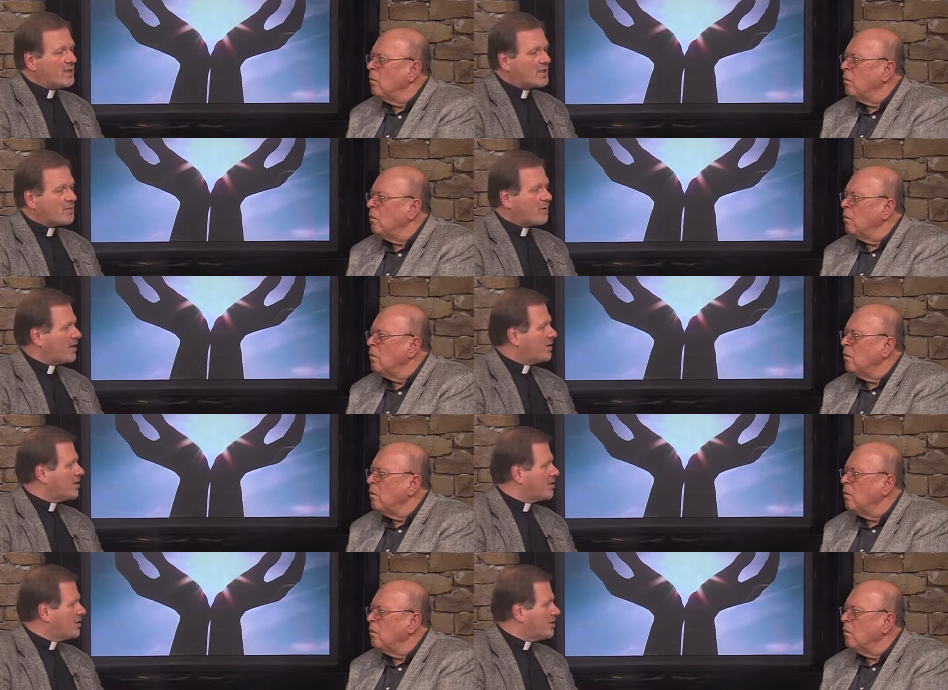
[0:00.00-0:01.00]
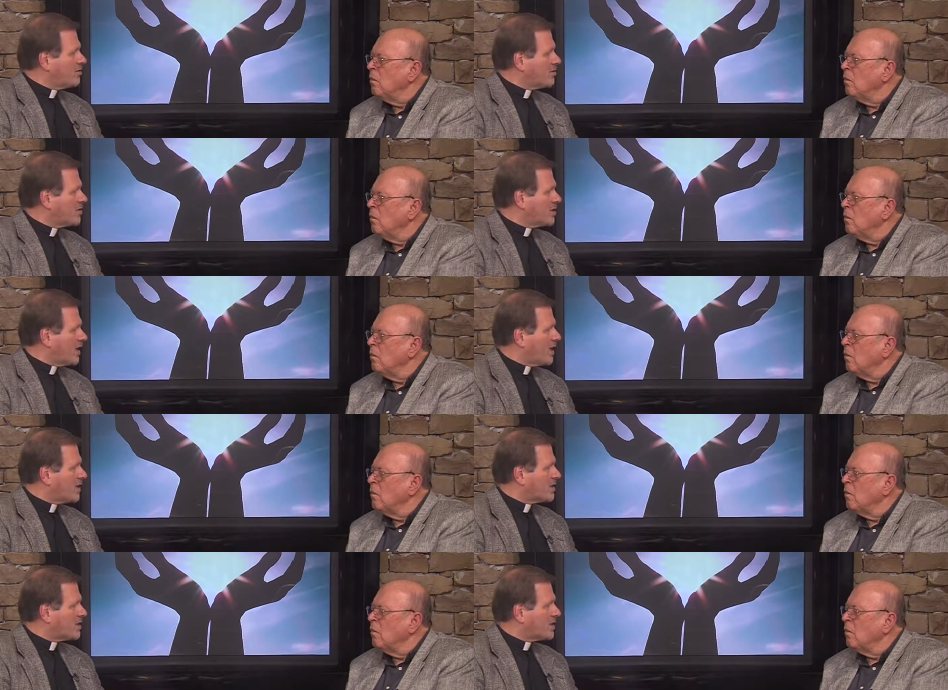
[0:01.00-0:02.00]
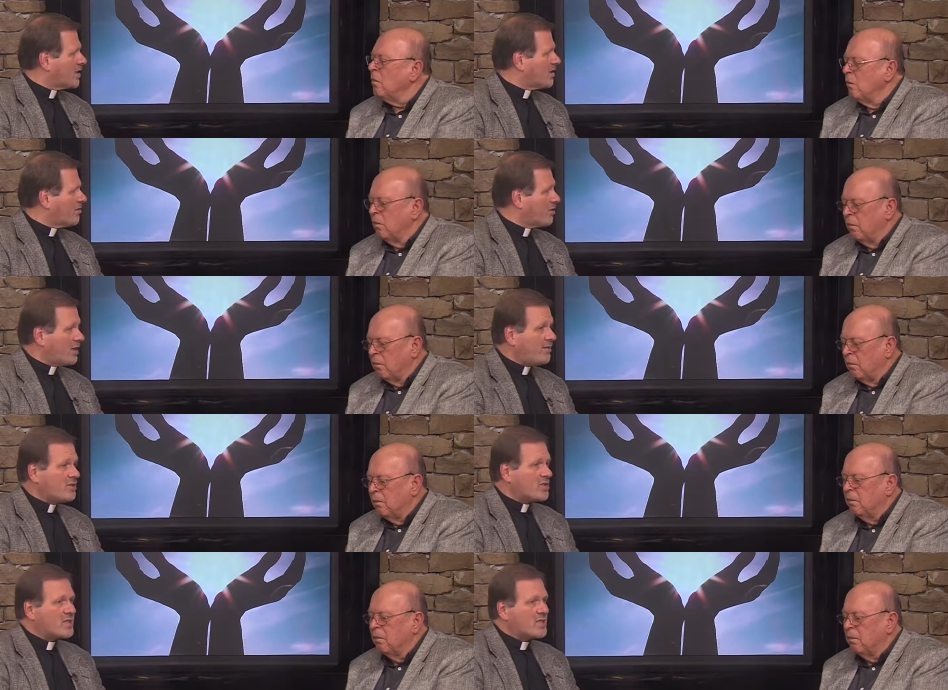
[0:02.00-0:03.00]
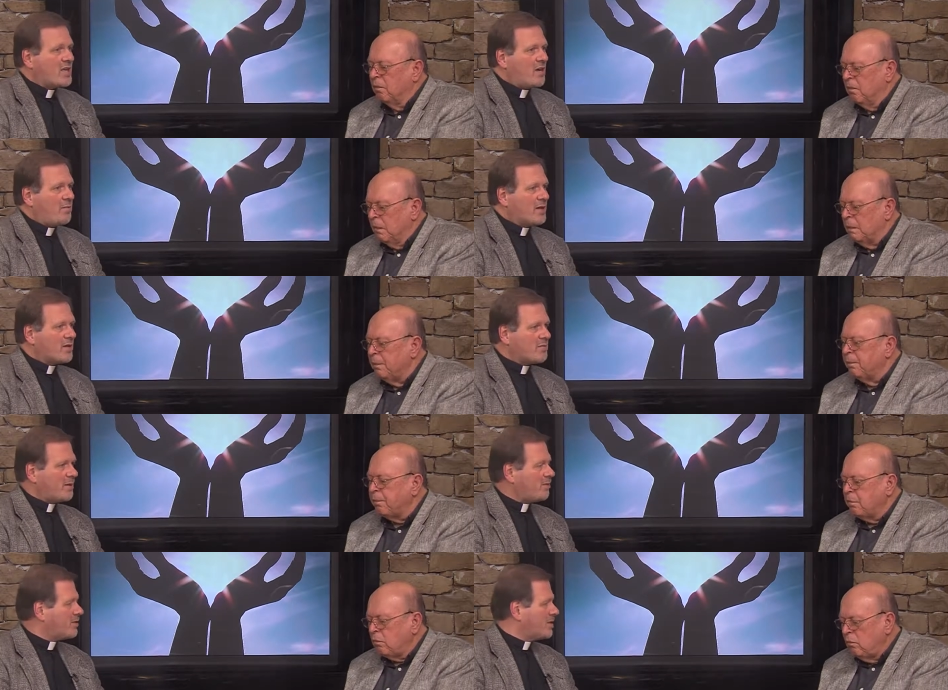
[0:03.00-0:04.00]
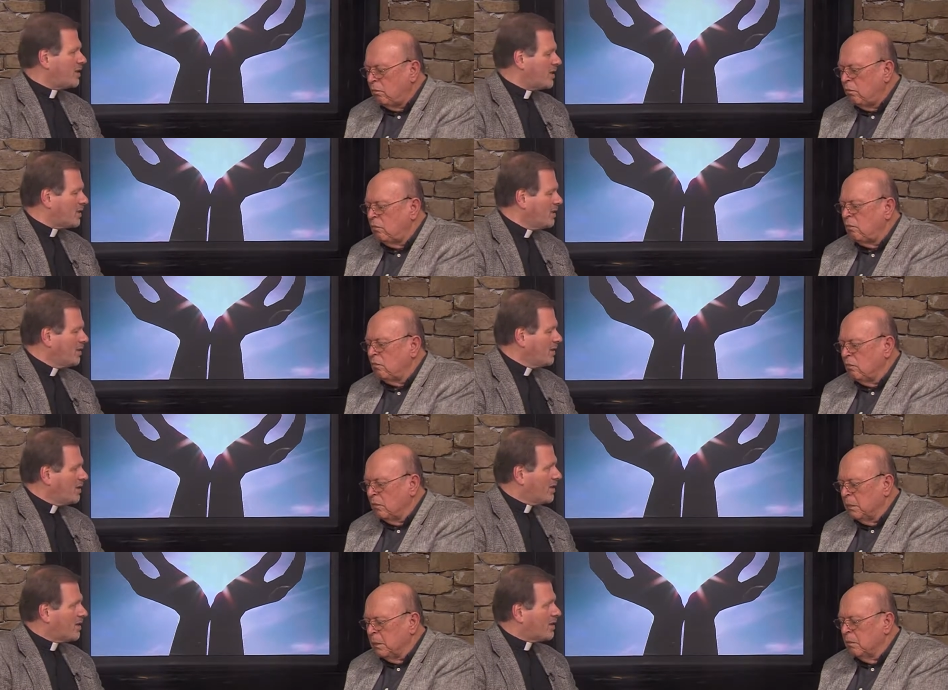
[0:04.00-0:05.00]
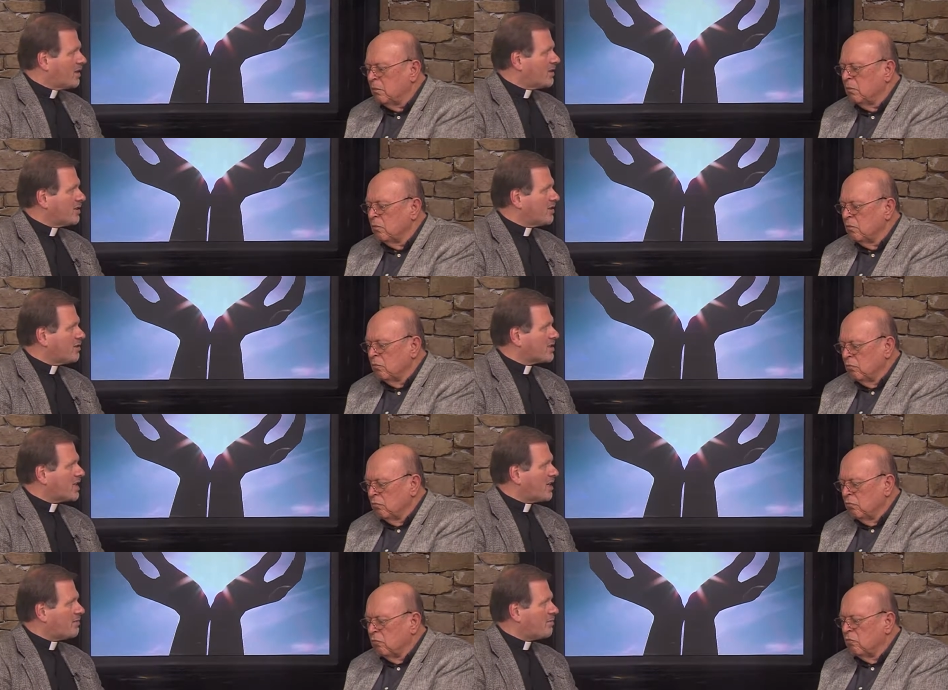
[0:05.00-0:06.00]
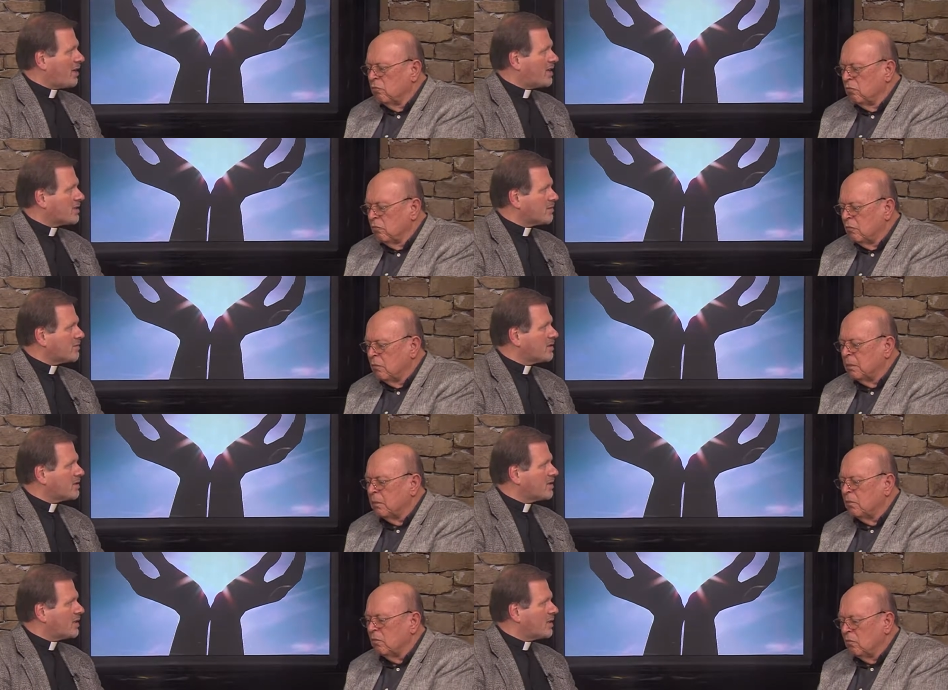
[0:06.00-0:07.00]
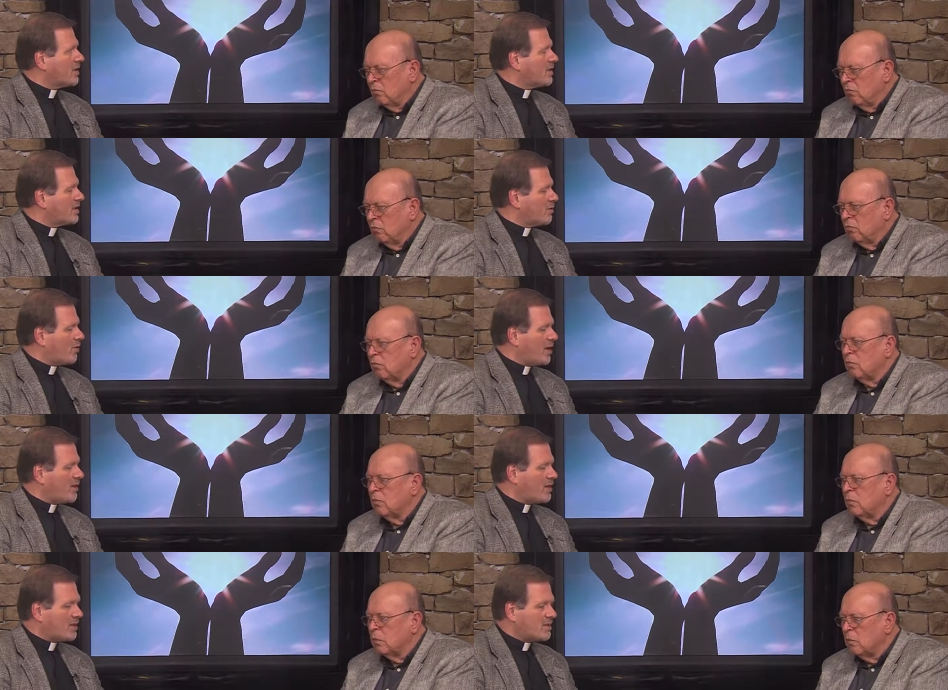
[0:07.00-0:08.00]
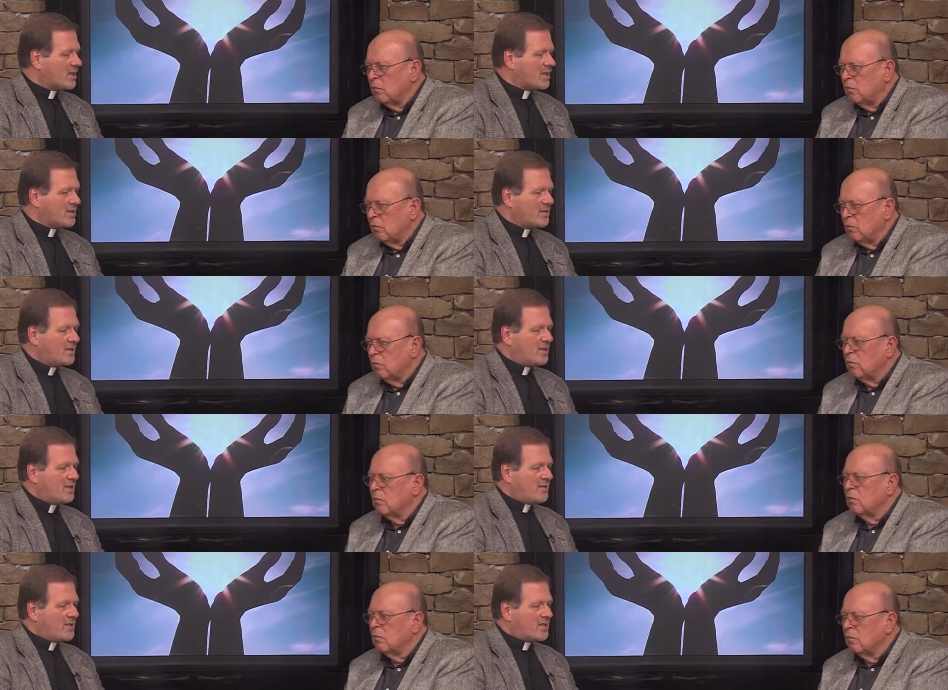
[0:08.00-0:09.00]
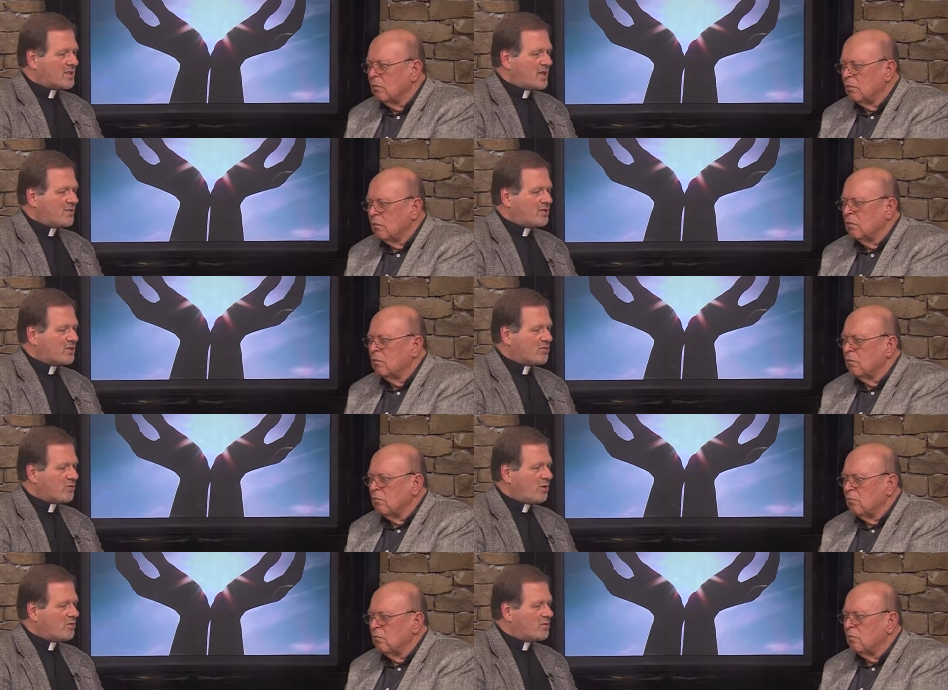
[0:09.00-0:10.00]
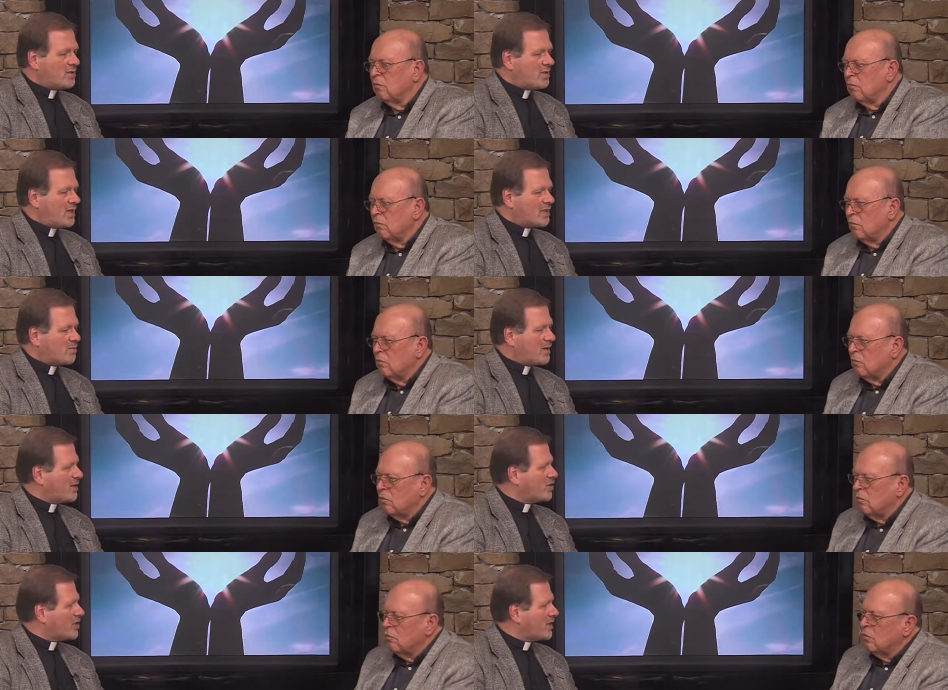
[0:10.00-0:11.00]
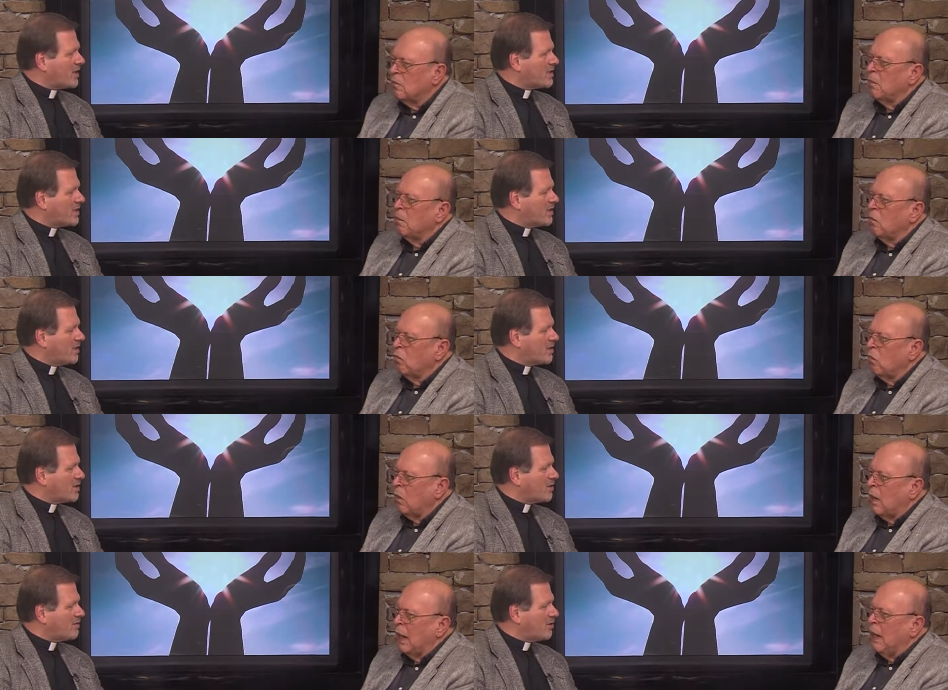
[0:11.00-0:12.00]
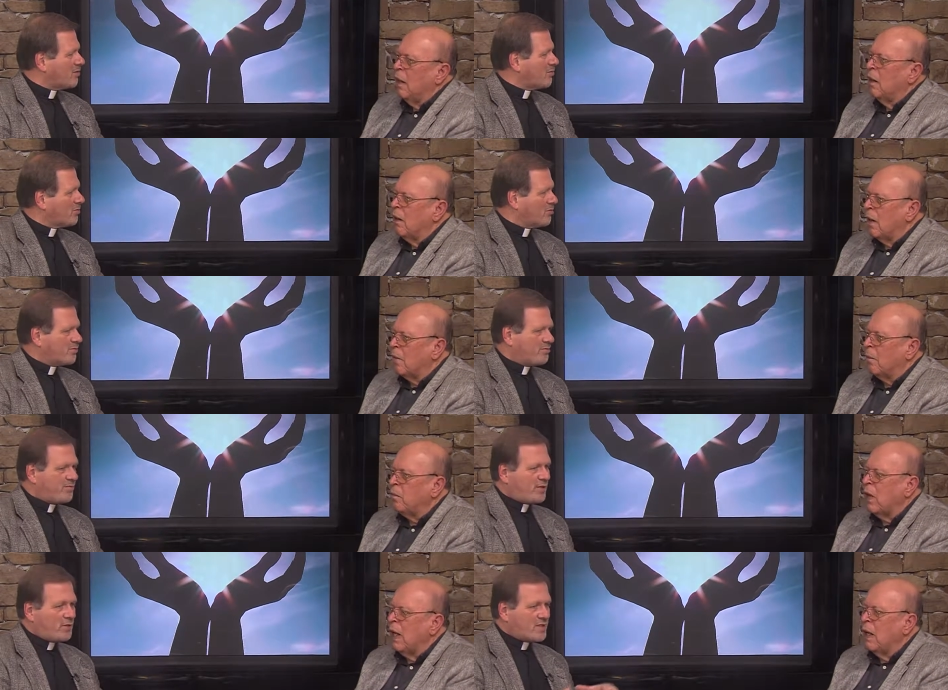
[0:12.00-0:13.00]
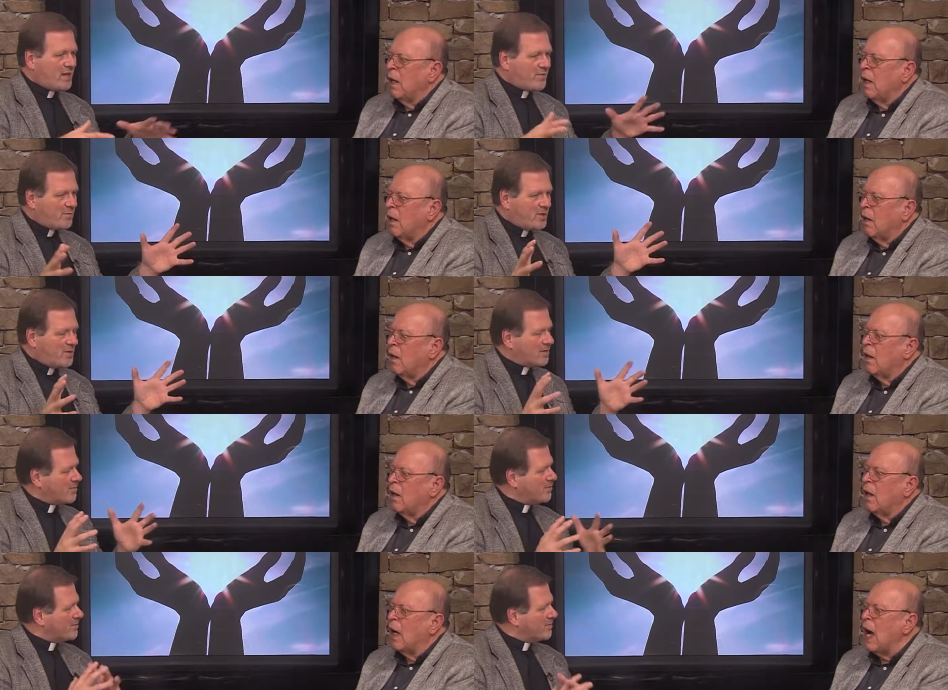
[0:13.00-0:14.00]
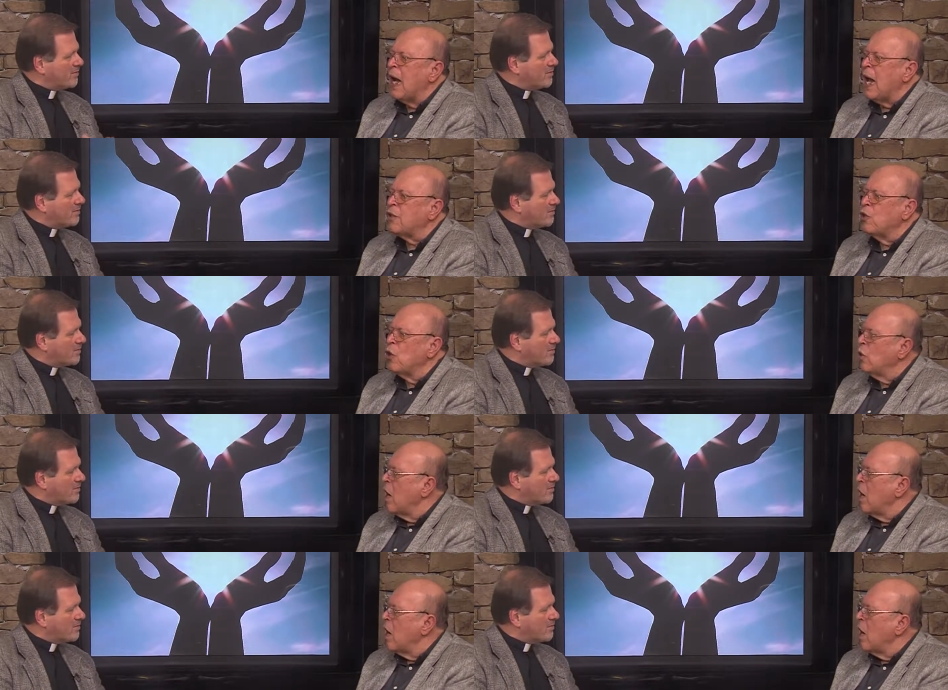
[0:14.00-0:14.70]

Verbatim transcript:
Speaker 1: uh, spreading the good news has, uh, or even just in helping other people in need, uh, you know, has kind of blossomed uh, in a way that that has kind of just grown exponentially as it as it you know yeah. flows out from here.
Speaker 2: I asked Joe